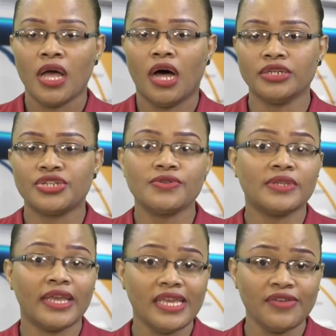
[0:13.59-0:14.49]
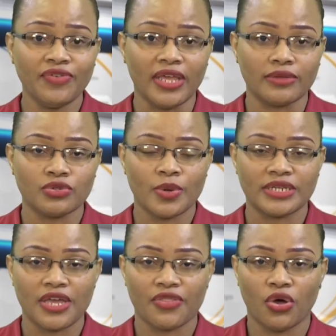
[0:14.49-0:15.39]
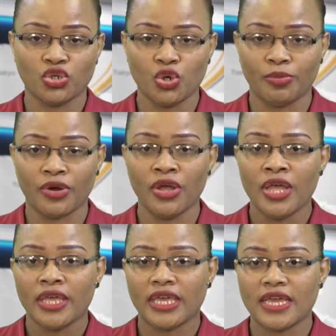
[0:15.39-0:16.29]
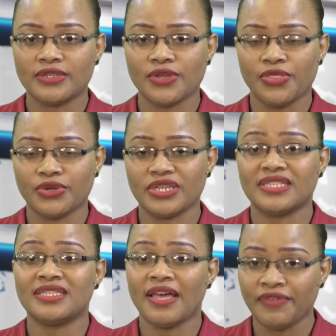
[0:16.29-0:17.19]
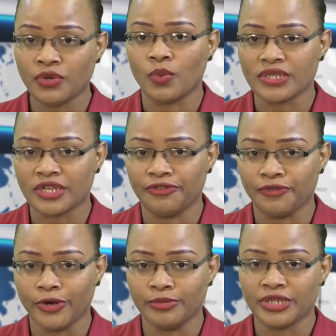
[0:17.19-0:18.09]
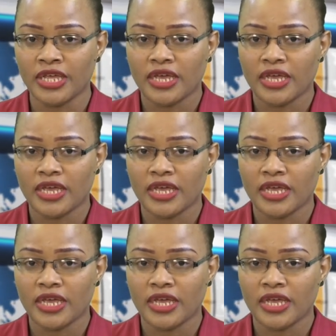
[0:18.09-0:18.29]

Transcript: On Tuesday evening, 20th October, case 37 was confirmed.